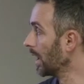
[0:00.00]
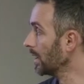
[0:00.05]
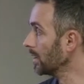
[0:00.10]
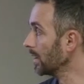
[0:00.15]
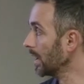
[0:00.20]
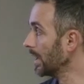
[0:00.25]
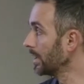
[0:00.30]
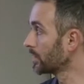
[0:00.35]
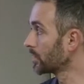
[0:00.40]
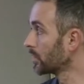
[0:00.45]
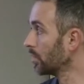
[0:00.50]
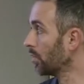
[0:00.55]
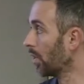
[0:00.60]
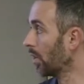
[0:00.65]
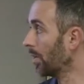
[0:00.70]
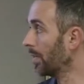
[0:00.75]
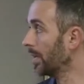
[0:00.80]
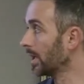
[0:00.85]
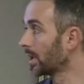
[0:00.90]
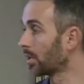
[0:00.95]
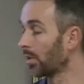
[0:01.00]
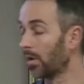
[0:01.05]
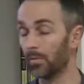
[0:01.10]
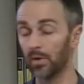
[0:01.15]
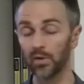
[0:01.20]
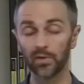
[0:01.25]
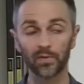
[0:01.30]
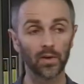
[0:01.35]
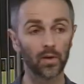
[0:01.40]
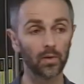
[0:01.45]
less so on the
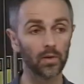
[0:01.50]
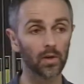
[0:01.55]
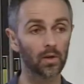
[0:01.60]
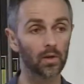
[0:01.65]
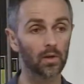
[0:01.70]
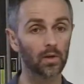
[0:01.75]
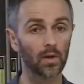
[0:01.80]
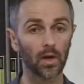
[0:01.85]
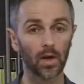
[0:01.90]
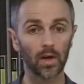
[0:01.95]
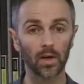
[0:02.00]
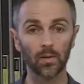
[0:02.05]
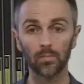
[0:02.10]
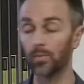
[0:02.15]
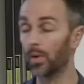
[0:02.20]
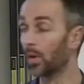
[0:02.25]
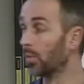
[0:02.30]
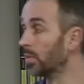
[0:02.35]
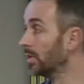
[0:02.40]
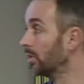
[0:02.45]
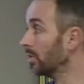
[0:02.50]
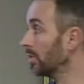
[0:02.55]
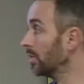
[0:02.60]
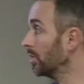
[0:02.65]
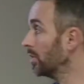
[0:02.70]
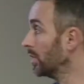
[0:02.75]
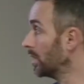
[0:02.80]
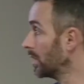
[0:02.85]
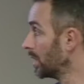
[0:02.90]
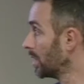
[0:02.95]
equipment failure, but we
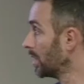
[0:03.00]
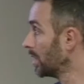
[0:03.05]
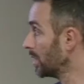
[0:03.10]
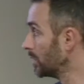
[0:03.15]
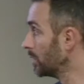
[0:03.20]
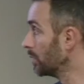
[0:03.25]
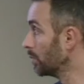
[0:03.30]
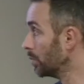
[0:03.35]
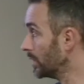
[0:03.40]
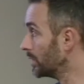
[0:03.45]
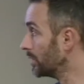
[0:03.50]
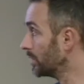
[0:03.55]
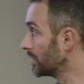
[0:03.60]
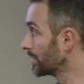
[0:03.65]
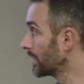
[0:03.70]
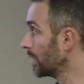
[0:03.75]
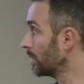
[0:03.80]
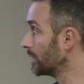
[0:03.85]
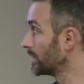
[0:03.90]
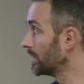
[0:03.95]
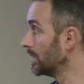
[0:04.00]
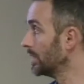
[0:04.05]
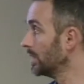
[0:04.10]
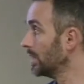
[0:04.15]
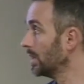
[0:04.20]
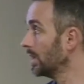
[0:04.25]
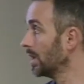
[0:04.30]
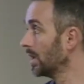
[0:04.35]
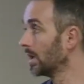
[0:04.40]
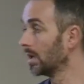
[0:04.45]
do still
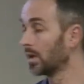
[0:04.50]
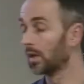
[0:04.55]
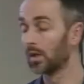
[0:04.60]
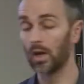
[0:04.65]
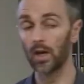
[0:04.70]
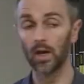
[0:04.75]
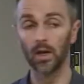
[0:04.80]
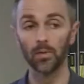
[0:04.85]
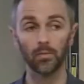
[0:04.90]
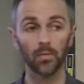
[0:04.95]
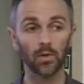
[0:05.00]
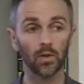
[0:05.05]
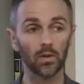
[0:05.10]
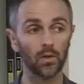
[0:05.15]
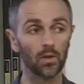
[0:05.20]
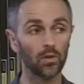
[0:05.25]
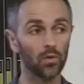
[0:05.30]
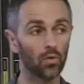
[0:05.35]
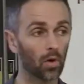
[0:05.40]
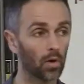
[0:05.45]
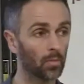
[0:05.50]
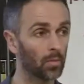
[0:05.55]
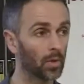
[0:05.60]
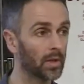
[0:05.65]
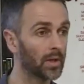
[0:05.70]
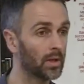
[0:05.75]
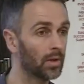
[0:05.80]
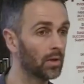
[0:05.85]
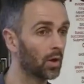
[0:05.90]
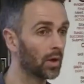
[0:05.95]
see
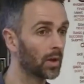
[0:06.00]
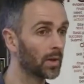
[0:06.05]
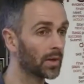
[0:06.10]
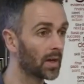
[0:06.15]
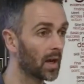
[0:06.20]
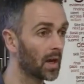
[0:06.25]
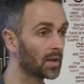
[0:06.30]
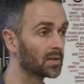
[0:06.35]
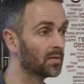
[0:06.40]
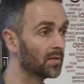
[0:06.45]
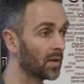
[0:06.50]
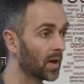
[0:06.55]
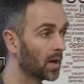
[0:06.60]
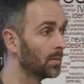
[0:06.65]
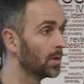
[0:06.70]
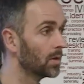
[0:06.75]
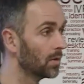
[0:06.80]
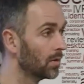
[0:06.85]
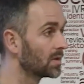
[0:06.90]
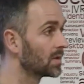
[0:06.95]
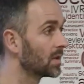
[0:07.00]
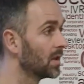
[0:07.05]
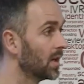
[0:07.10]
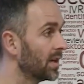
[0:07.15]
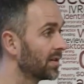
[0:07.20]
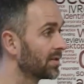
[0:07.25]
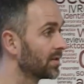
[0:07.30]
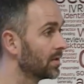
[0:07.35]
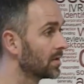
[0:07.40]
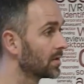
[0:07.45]
normally in the oil and gas environment loose
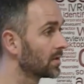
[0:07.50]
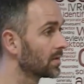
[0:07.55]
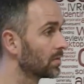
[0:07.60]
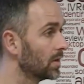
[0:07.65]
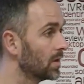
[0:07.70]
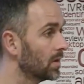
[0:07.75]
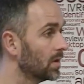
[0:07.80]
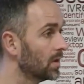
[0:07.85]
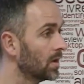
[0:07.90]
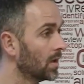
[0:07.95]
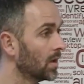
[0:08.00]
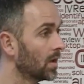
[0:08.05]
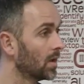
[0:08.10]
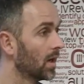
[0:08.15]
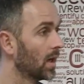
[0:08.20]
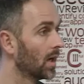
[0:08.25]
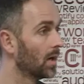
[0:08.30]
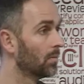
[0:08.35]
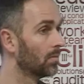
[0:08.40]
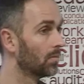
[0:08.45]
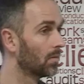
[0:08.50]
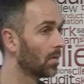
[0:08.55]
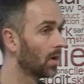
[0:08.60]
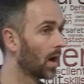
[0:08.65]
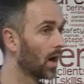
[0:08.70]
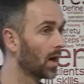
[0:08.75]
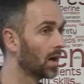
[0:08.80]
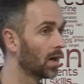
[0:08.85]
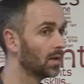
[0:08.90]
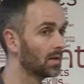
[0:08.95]
connections.
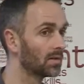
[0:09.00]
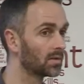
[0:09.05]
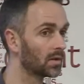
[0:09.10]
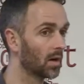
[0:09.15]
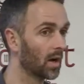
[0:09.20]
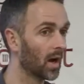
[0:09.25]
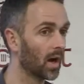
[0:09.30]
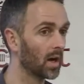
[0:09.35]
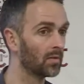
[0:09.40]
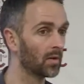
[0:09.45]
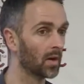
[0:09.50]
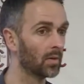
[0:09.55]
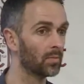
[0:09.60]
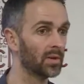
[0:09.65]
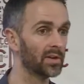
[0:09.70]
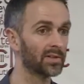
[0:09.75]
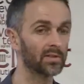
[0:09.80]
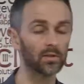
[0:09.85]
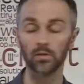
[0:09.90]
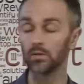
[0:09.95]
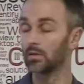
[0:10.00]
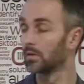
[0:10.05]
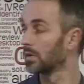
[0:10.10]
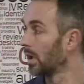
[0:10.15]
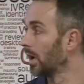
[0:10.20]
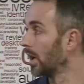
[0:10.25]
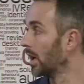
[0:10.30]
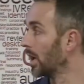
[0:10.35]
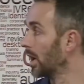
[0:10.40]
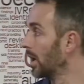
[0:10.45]
It's got a high vibrational
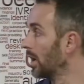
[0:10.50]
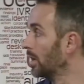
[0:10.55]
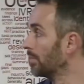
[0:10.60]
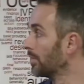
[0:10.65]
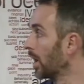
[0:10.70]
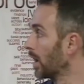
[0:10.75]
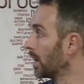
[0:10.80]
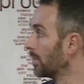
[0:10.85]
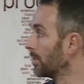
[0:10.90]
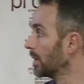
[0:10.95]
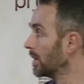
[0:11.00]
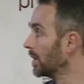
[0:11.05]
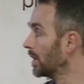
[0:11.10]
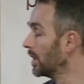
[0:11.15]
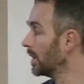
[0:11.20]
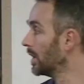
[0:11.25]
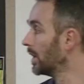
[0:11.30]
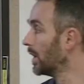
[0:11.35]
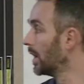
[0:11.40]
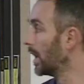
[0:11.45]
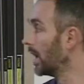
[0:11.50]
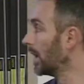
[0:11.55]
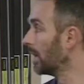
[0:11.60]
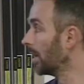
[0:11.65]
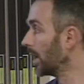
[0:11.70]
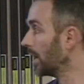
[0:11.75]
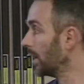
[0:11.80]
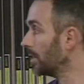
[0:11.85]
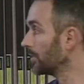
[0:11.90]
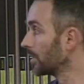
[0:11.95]
environment,
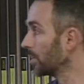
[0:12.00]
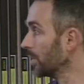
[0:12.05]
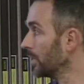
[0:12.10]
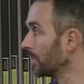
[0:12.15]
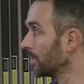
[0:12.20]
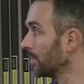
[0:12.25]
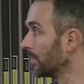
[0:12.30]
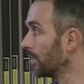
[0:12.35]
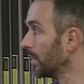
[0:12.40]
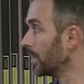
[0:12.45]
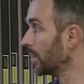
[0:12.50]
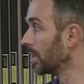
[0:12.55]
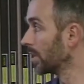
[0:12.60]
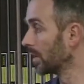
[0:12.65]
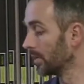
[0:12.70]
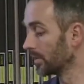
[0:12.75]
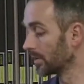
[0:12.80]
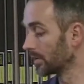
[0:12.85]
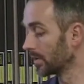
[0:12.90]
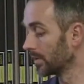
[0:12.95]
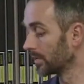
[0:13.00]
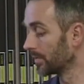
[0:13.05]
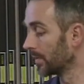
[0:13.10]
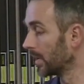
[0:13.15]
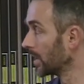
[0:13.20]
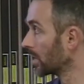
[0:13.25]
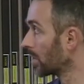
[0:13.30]
and insulation failure is very